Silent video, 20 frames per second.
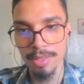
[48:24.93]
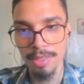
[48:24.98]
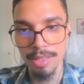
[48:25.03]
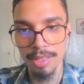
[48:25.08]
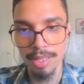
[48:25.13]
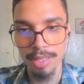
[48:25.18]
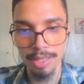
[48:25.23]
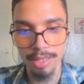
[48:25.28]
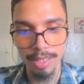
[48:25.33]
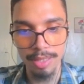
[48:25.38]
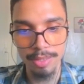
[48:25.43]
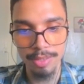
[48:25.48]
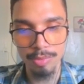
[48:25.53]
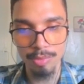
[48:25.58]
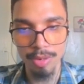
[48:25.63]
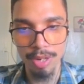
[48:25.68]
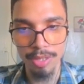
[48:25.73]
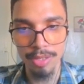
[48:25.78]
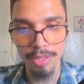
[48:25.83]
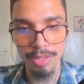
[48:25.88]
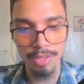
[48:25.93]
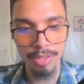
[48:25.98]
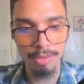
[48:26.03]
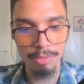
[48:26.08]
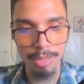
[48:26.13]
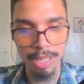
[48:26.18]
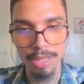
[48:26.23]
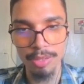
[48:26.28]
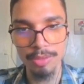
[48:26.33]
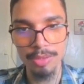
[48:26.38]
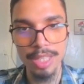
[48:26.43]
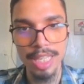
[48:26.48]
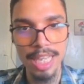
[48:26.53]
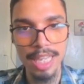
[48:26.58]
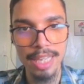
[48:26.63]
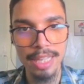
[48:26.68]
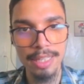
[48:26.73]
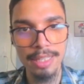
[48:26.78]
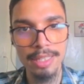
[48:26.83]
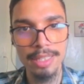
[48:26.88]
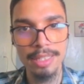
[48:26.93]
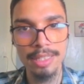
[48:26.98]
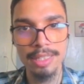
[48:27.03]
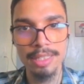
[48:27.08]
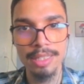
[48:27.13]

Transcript: and let's run this command again.